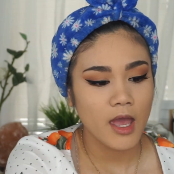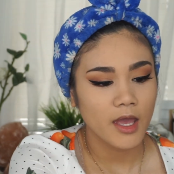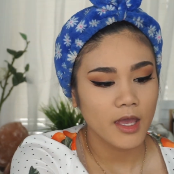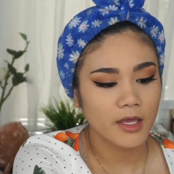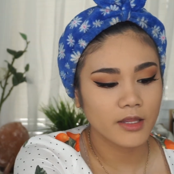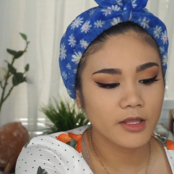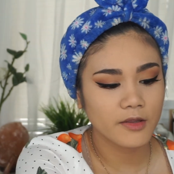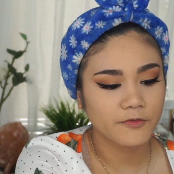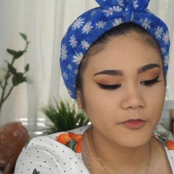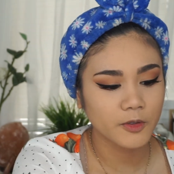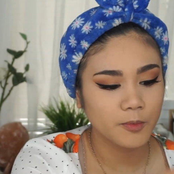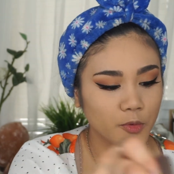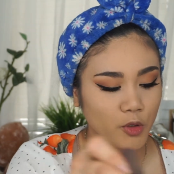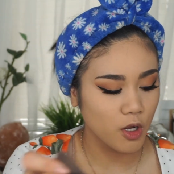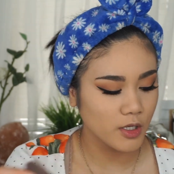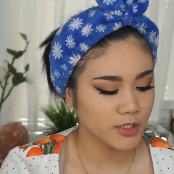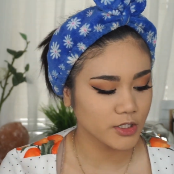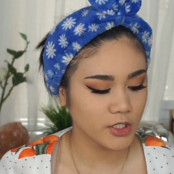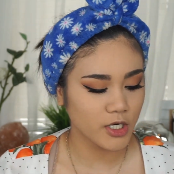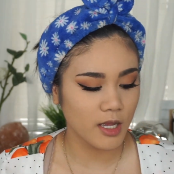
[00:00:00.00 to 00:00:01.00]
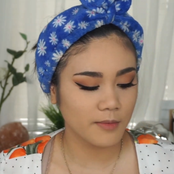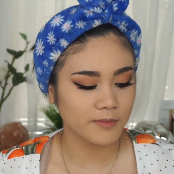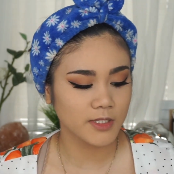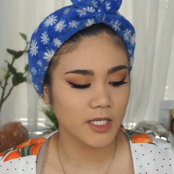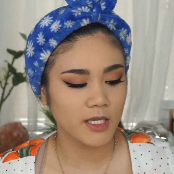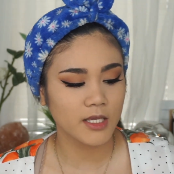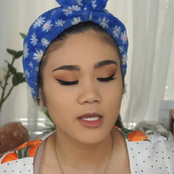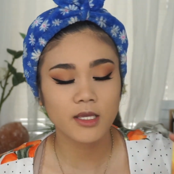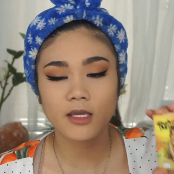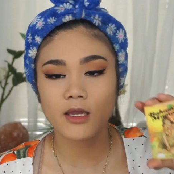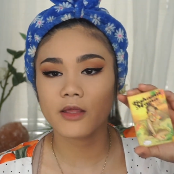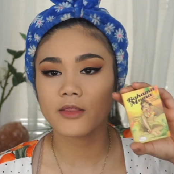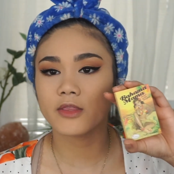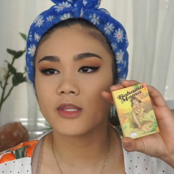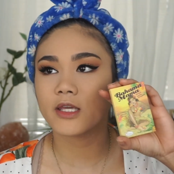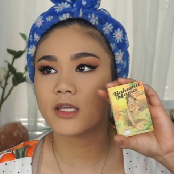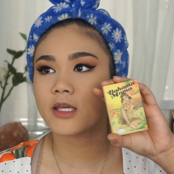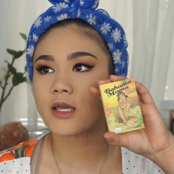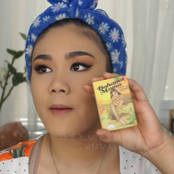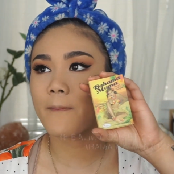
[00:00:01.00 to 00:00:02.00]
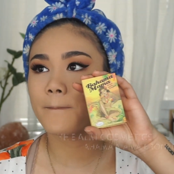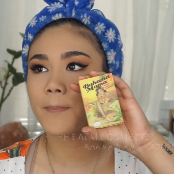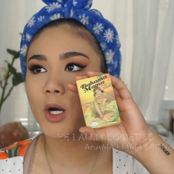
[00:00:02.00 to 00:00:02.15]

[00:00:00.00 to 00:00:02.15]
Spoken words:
And then for bronzer, I'm taking the